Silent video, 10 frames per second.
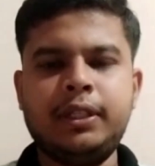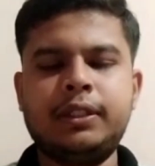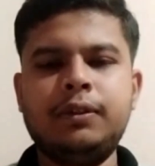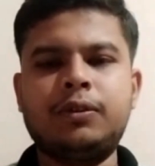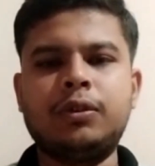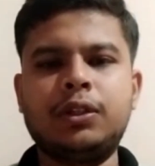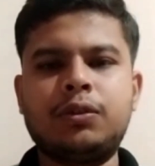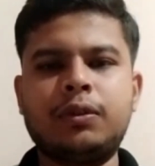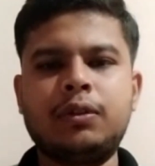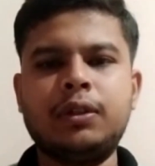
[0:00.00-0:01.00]
myself
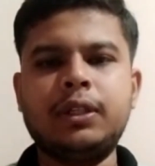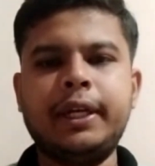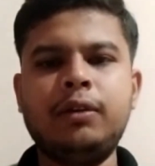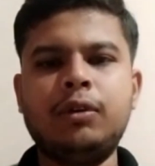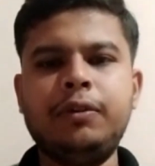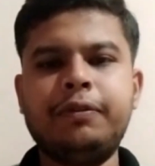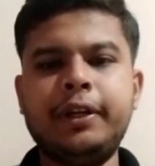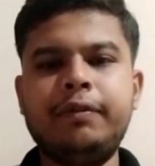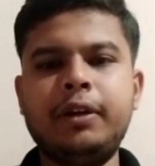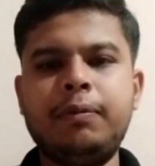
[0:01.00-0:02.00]
Sudhanshu Vardhaj. I
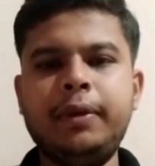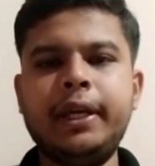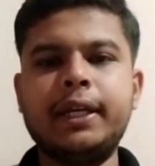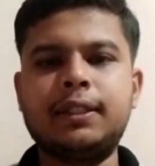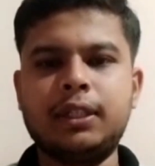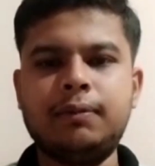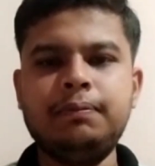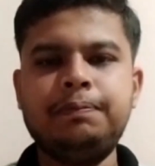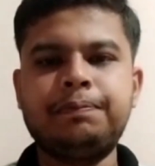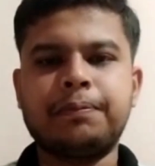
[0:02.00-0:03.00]
qualified VITMEE
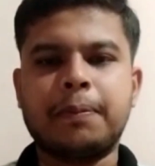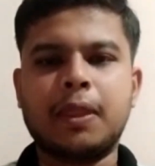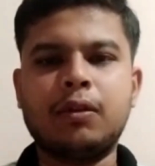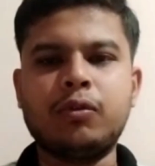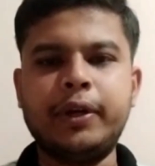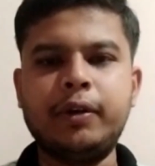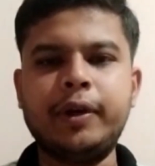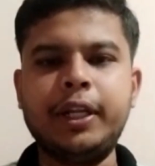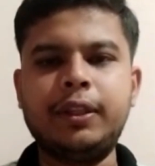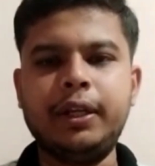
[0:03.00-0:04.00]
exam
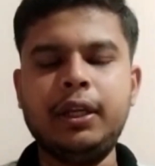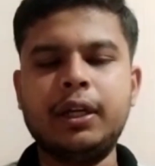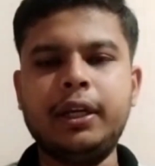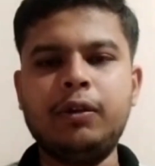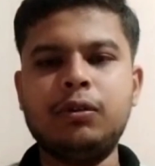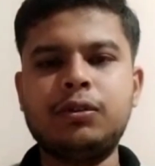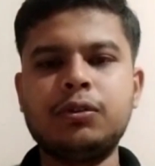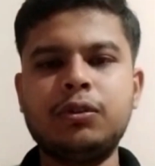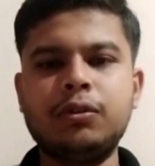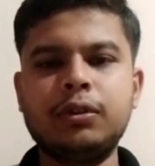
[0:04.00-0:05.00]
2023. I
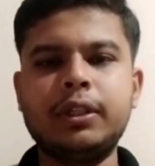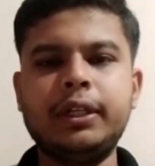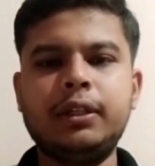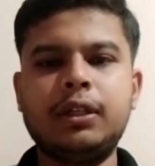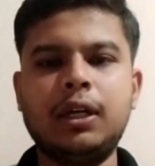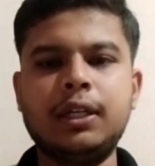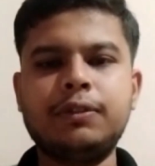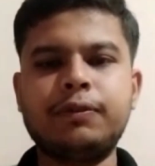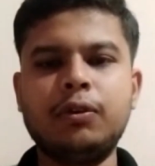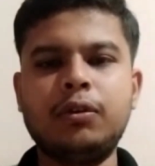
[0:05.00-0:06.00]
also took that
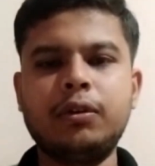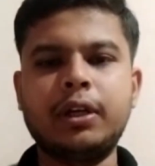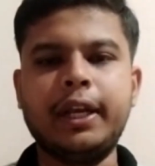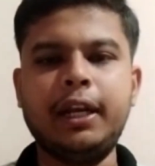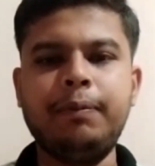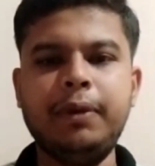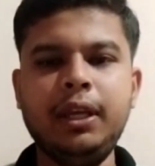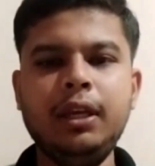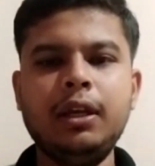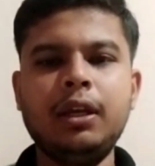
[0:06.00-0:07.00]
class for
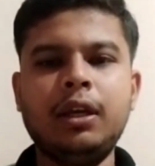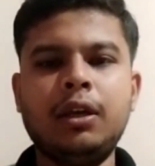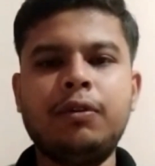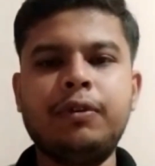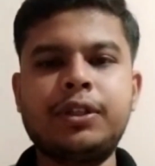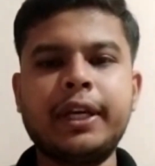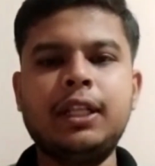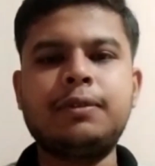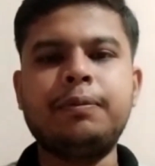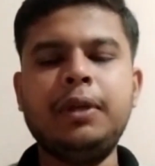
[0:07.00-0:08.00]
GATB, which
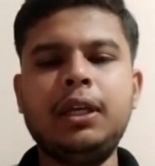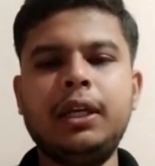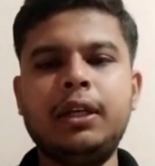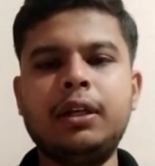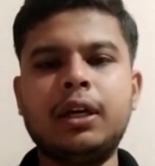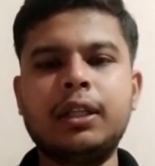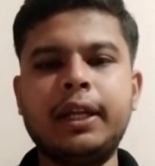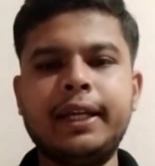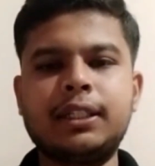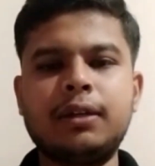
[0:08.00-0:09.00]
helps me in
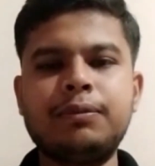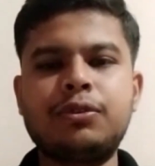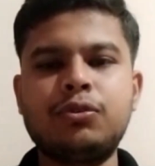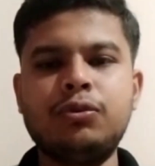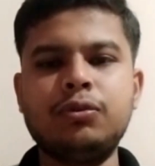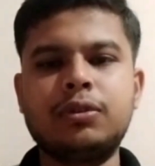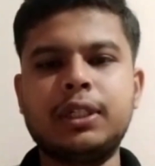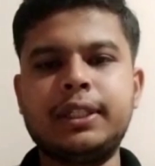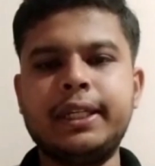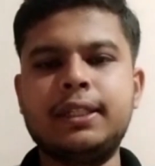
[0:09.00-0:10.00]
other exams too,
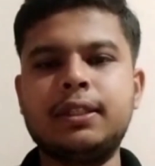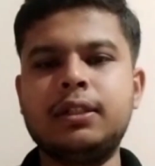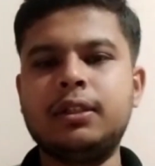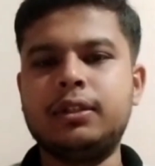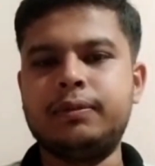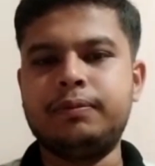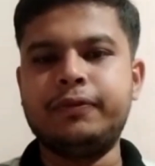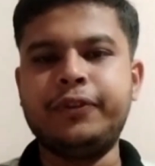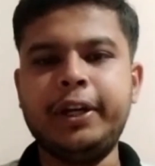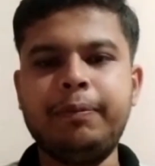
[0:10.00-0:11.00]
such as
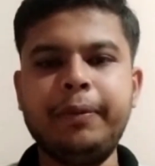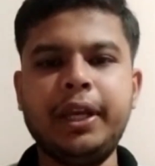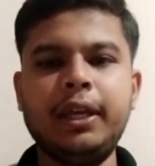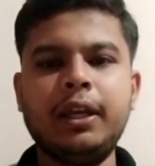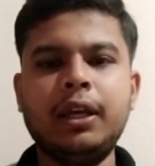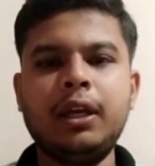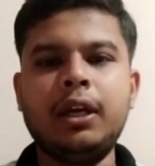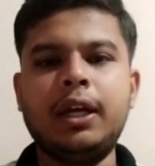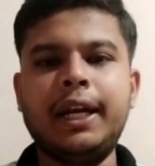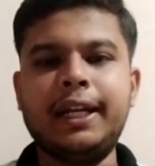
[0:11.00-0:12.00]
VITMEE
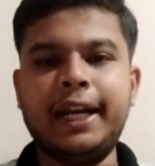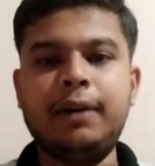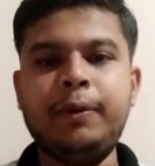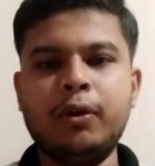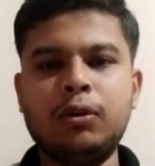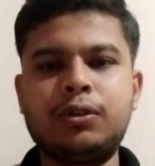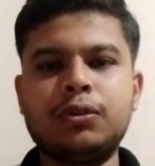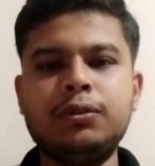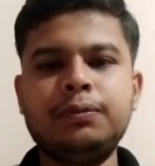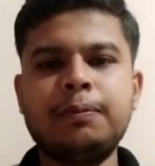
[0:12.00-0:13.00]
and GATB
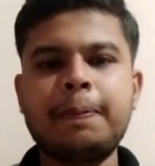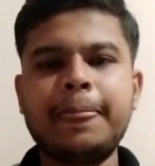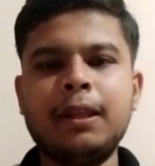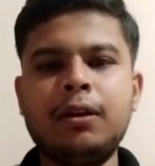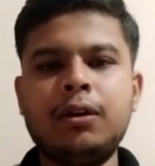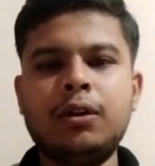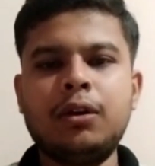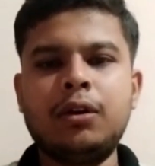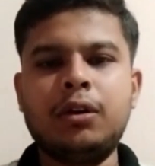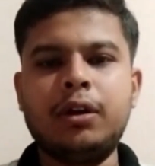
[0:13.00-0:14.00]
also.
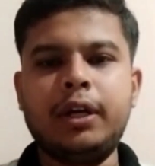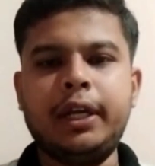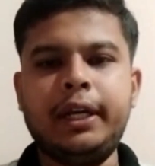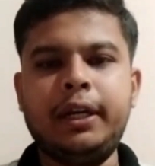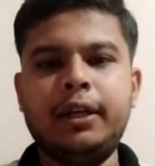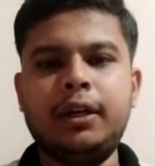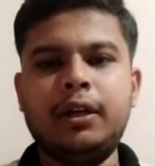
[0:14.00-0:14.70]
And